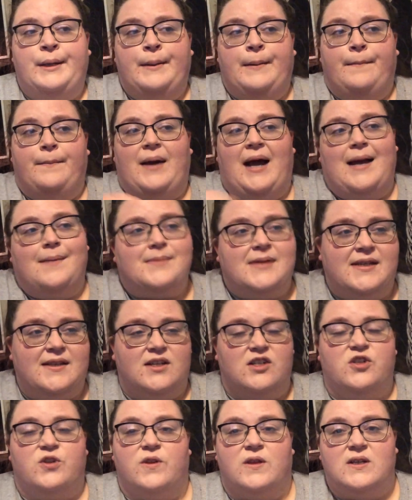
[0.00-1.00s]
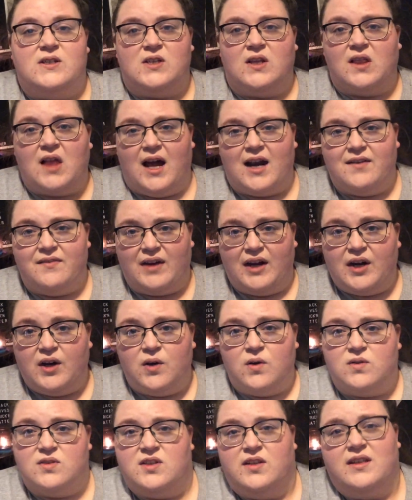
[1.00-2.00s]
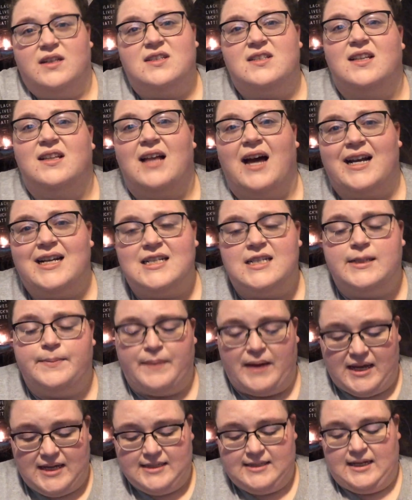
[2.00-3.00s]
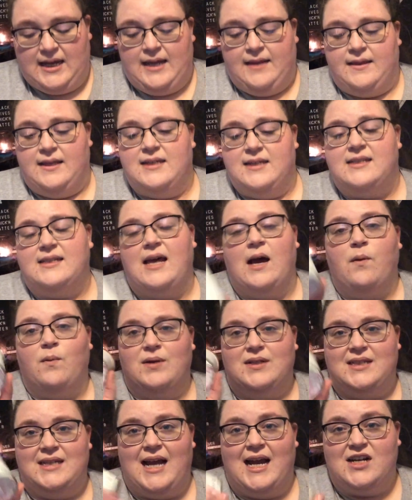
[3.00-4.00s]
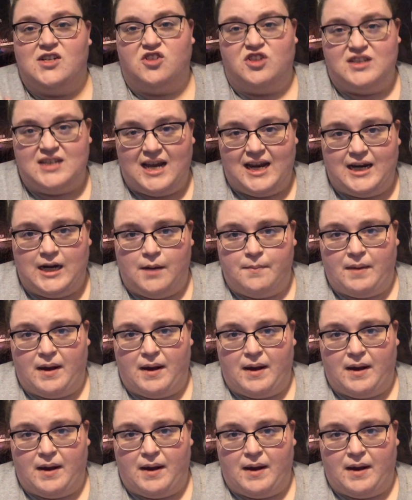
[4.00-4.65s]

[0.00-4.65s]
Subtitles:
piped in there, so there's a lot of air holes. So there's a lot of space in this that wasn't actually taken up by